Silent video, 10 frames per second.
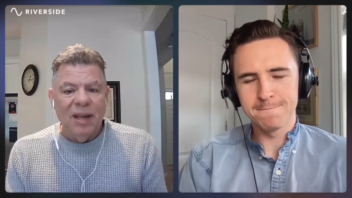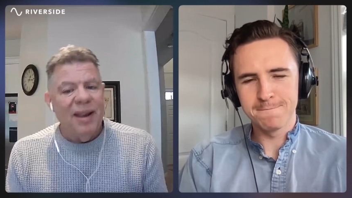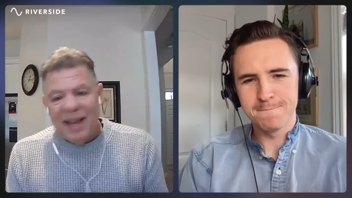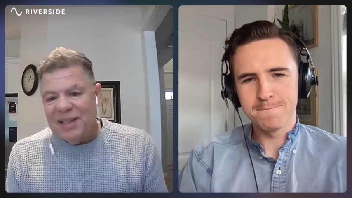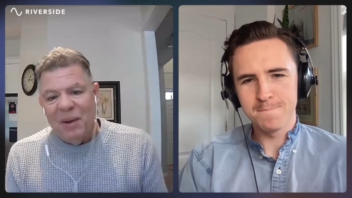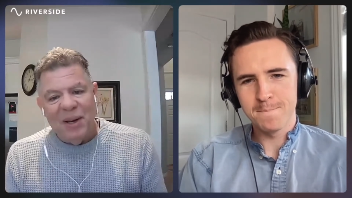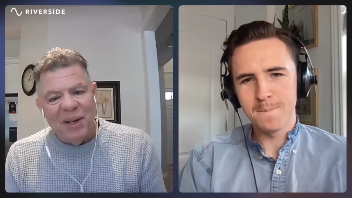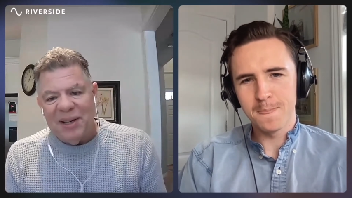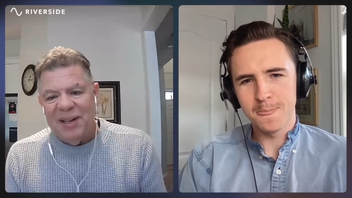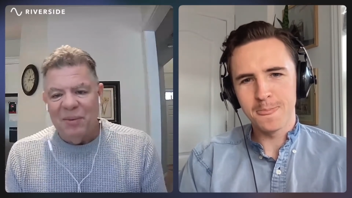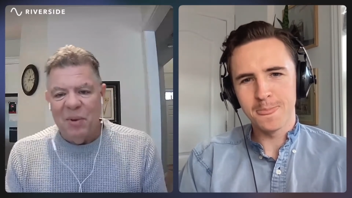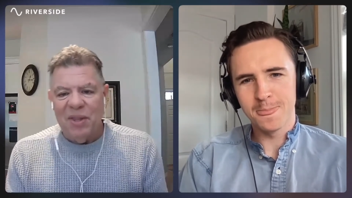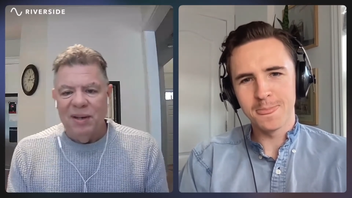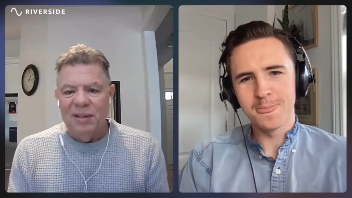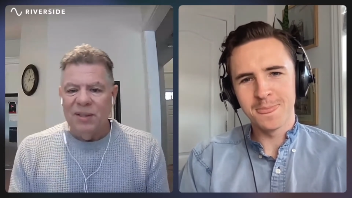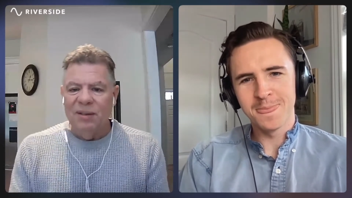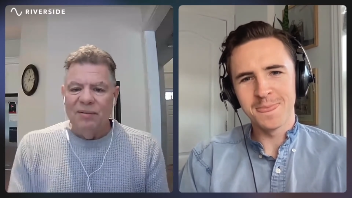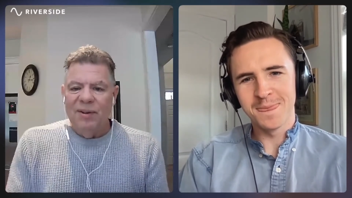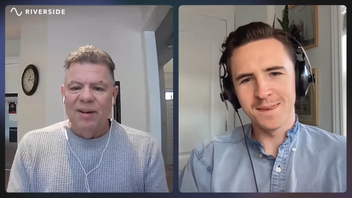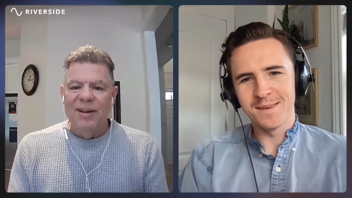Speaker 1: kind of that's how I got connected with there. So
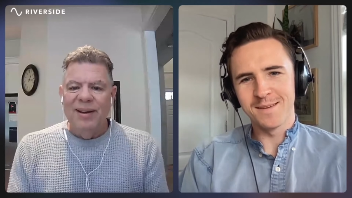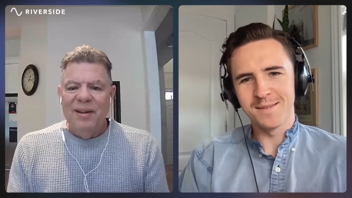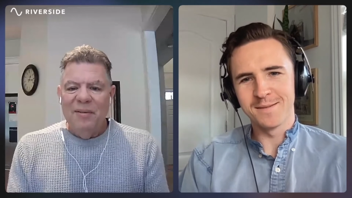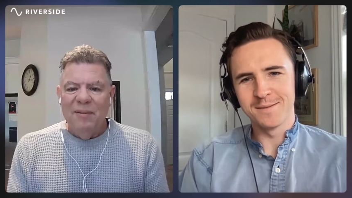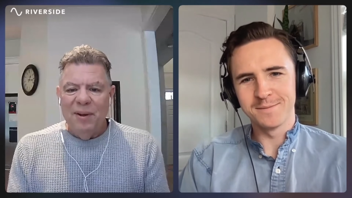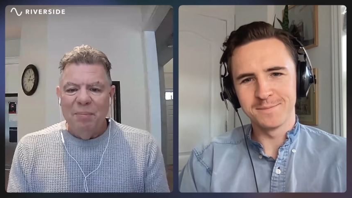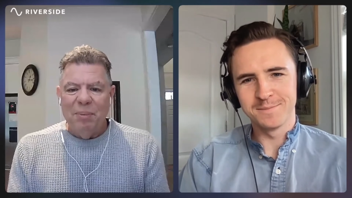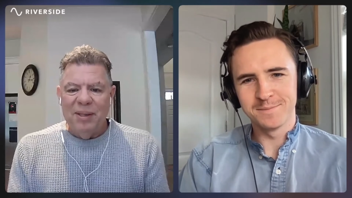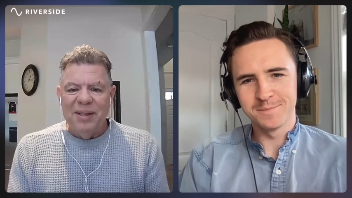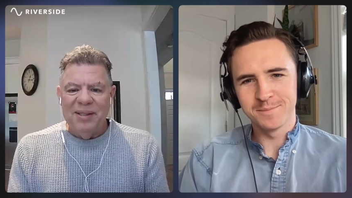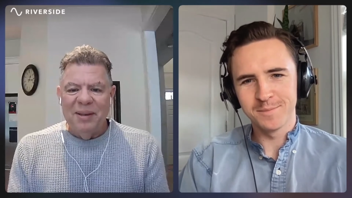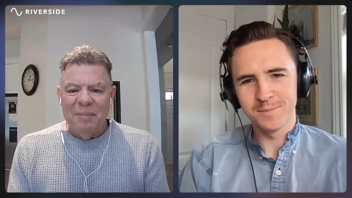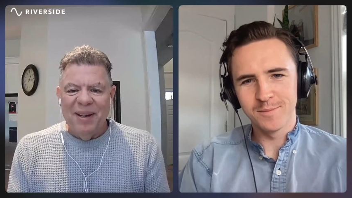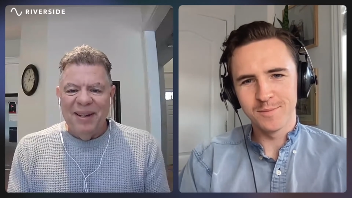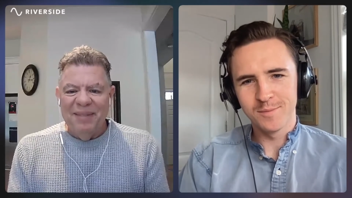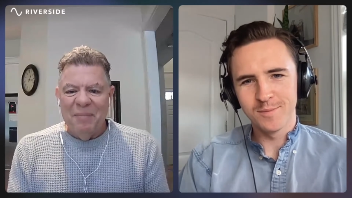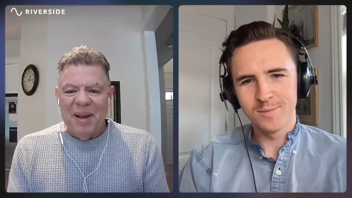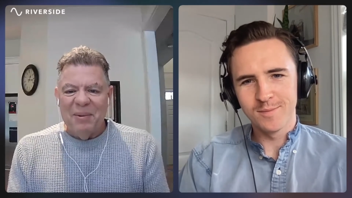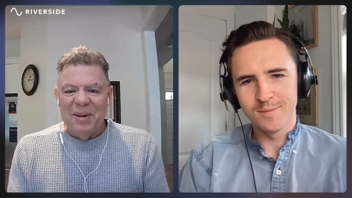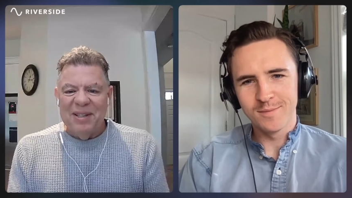I'm very, very pleased that my, my
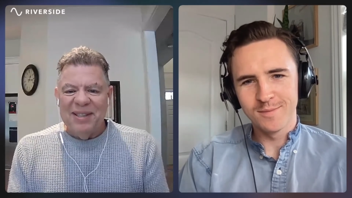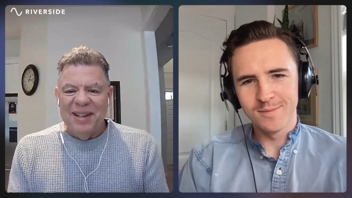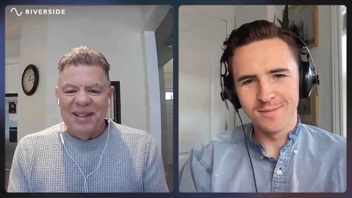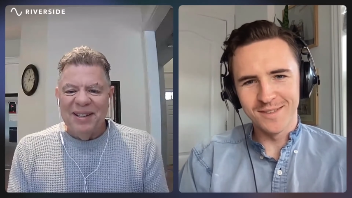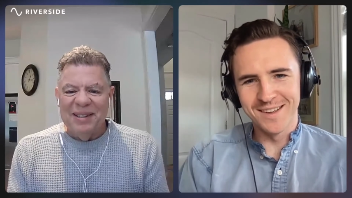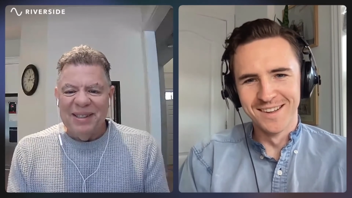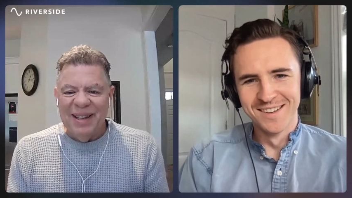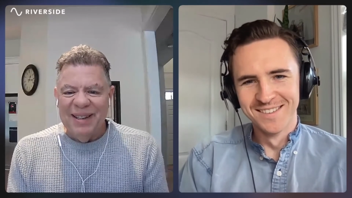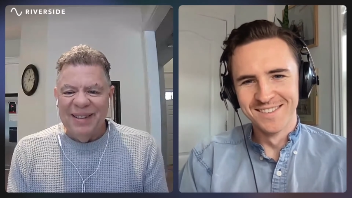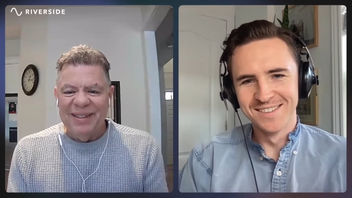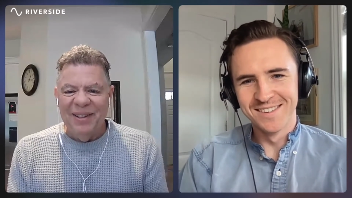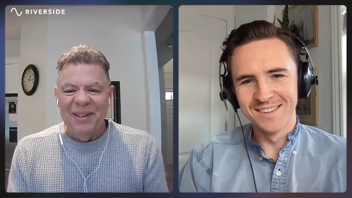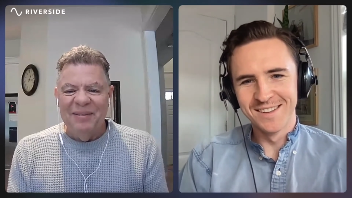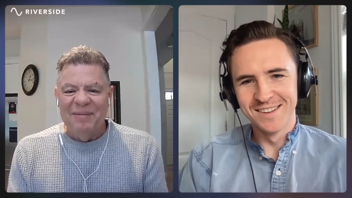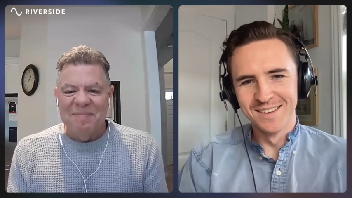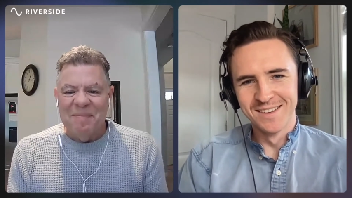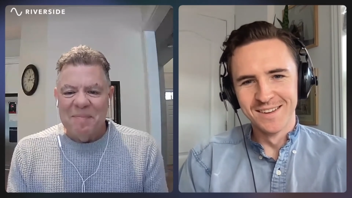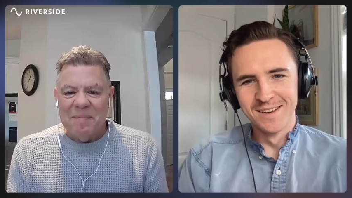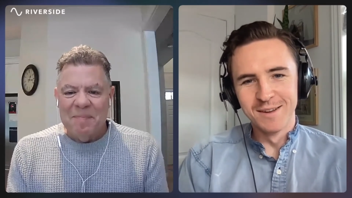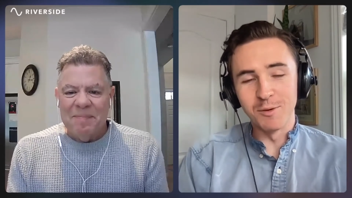career has taken this kind of turn.
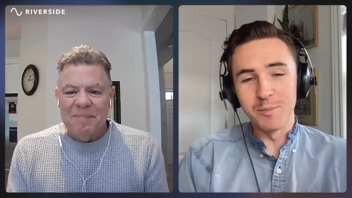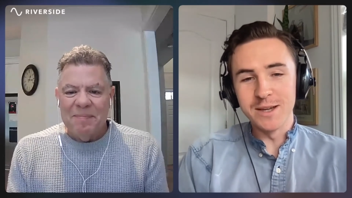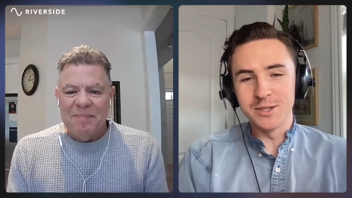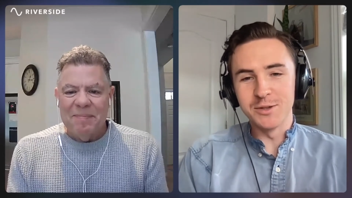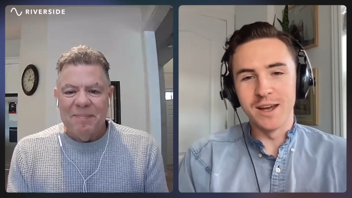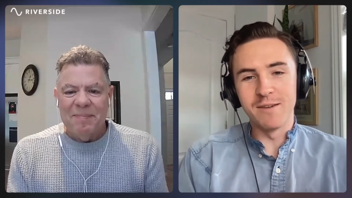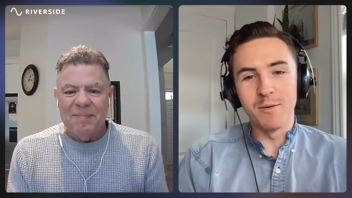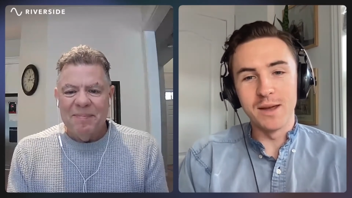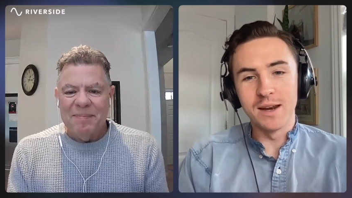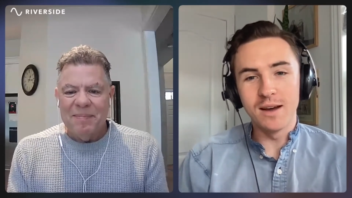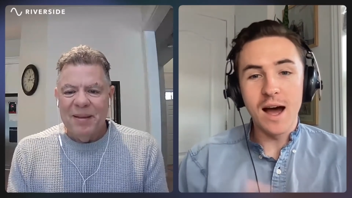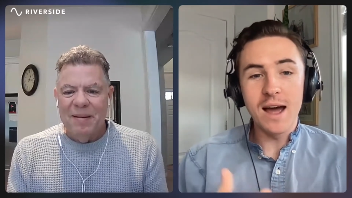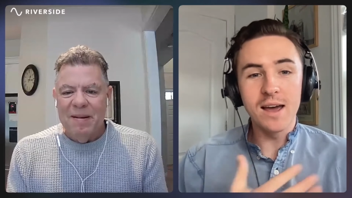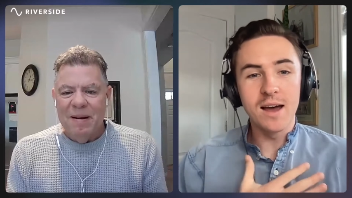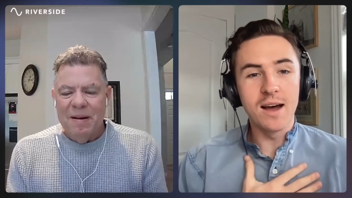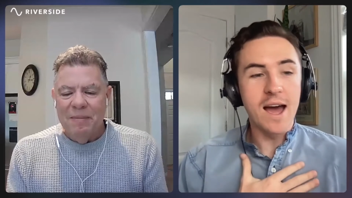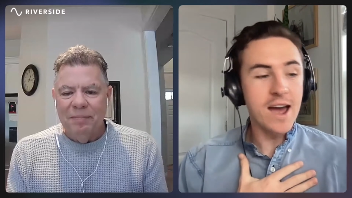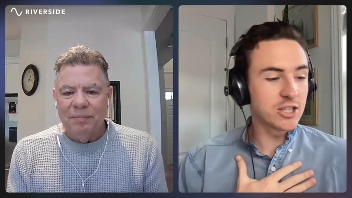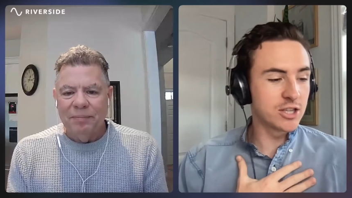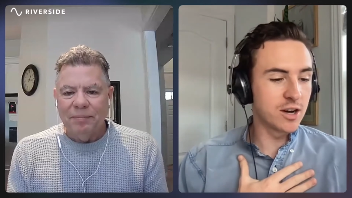
Speaker 2: Well, me too, Dave. I mean, I, uh, I
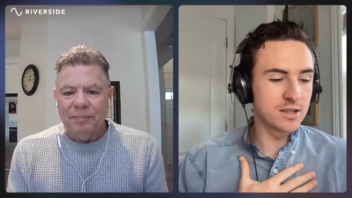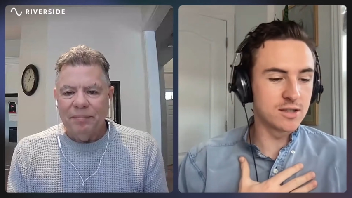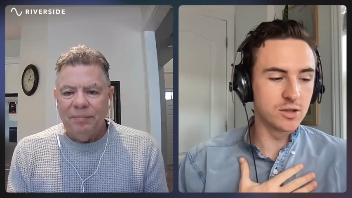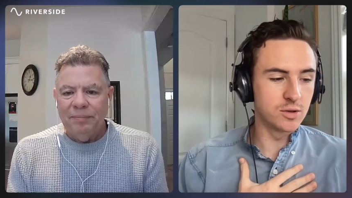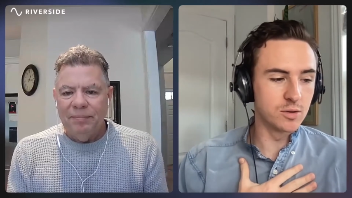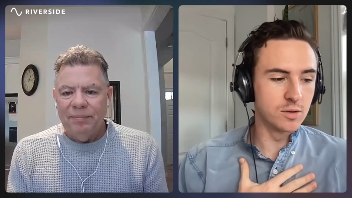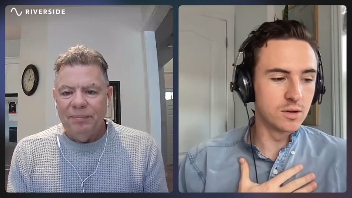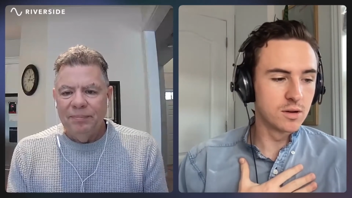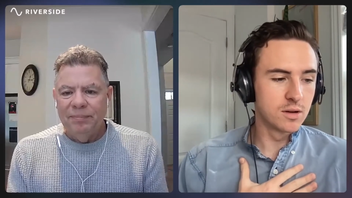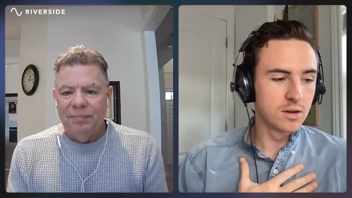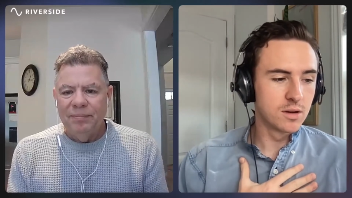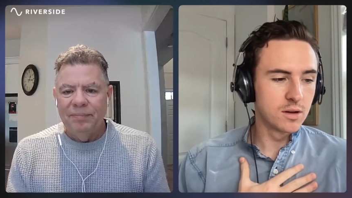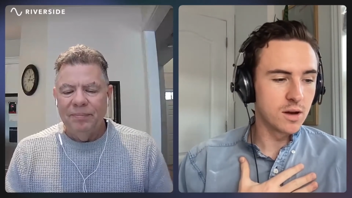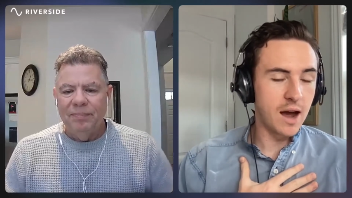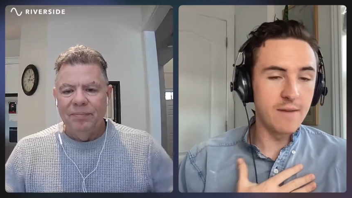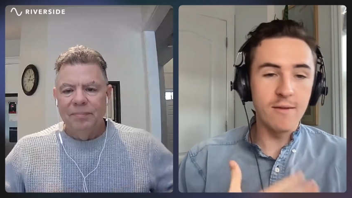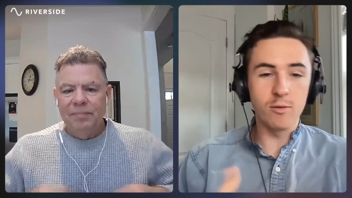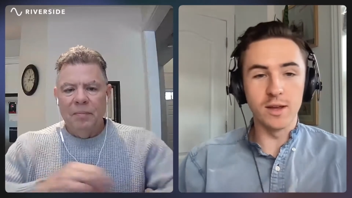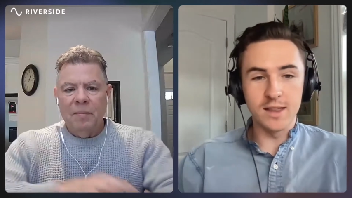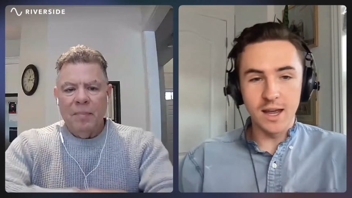actually got to, I've never
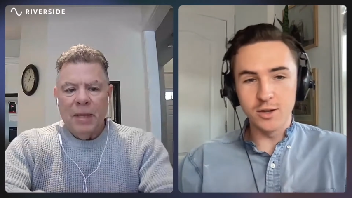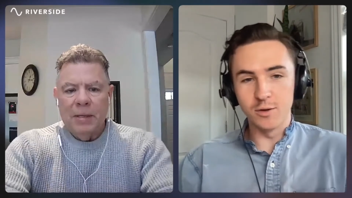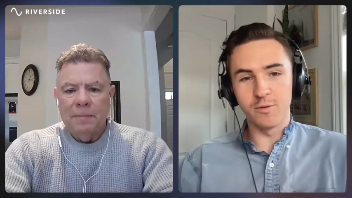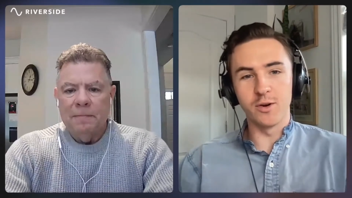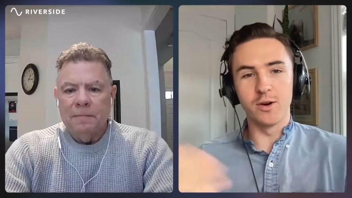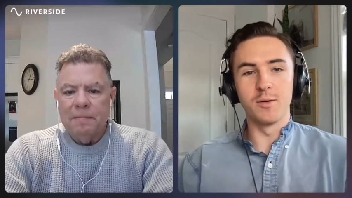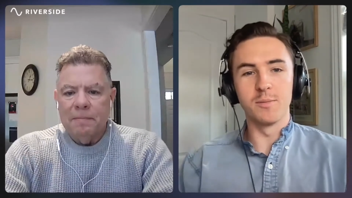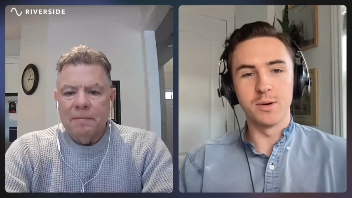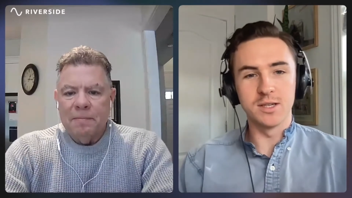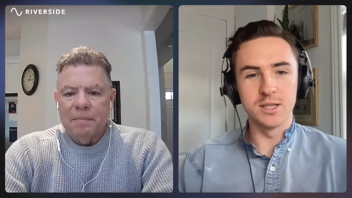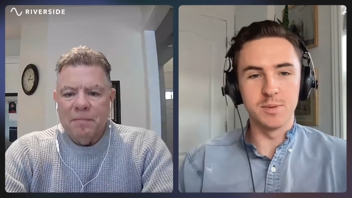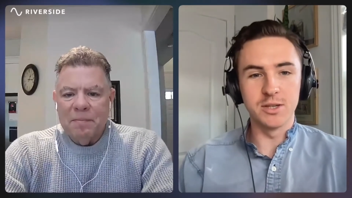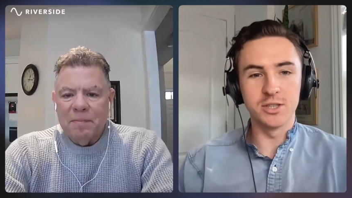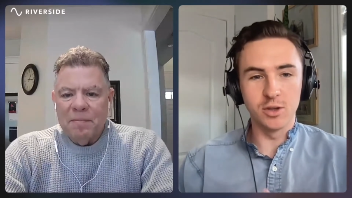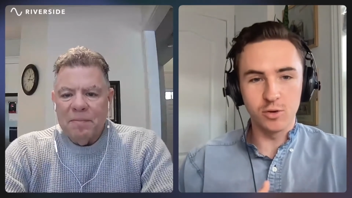really, thank you for your participation in